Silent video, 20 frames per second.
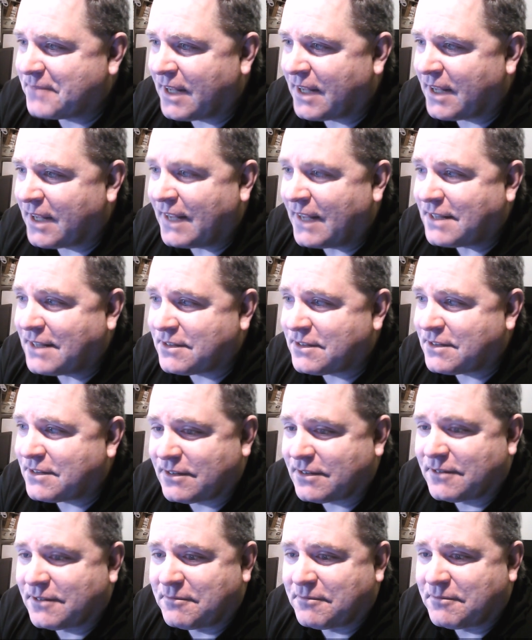And
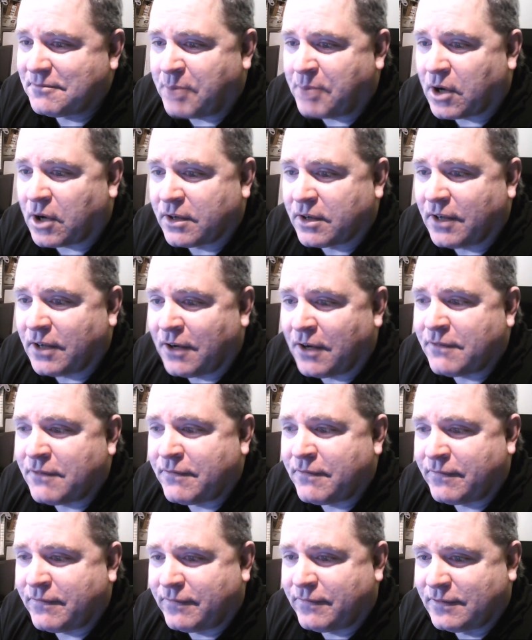that's part
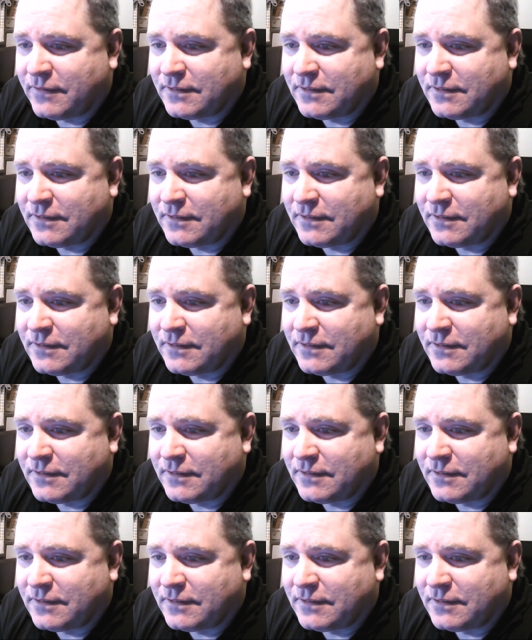of